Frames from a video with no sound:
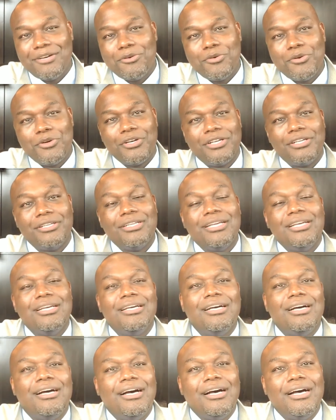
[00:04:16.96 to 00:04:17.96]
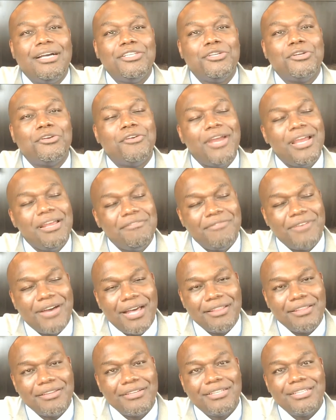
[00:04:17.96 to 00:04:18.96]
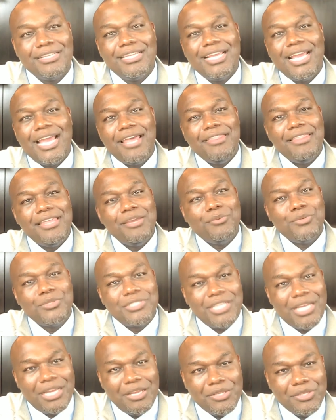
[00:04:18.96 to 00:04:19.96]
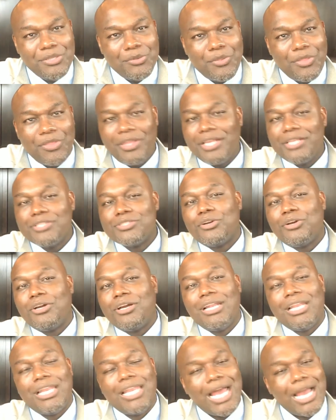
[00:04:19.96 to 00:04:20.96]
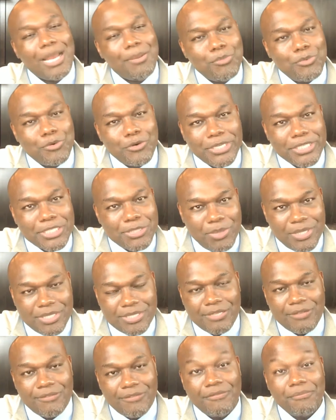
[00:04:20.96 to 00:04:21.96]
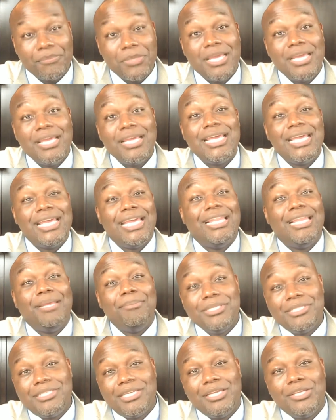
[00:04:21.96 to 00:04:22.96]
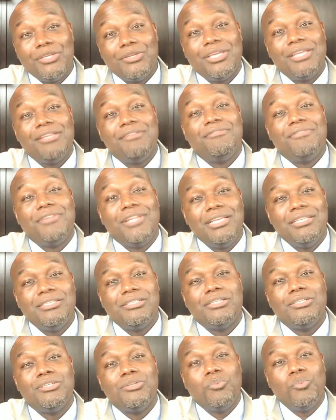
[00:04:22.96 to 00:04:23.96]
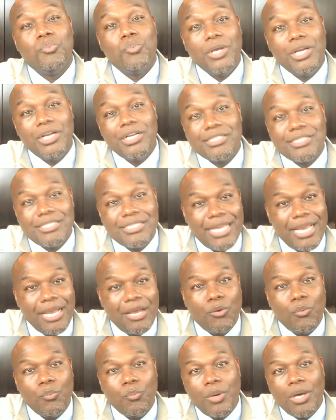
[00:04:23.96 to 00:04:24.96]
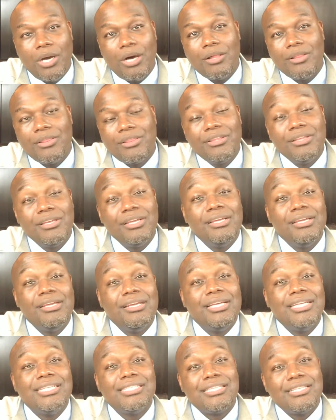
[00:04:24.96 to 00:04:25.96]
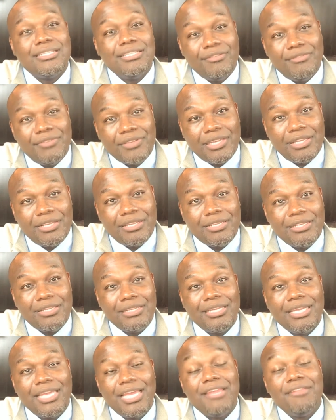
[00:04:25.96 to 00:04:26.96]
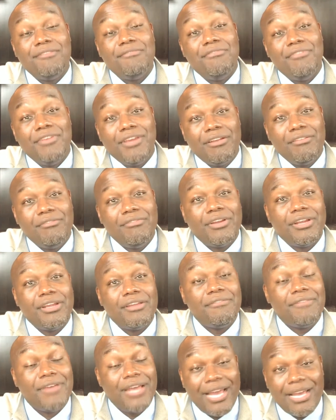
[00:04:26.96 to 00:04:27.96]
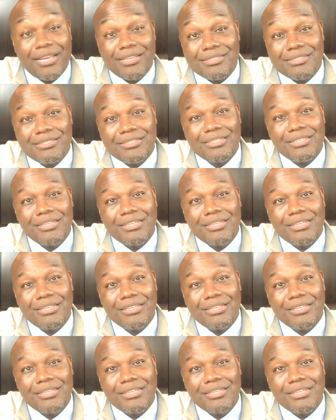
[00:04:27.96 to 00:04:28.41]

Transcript: or your grandfather, and they will tell you things are a lot more expensive. And let me tell you, inflation wears down wealth significantly and very, very fast.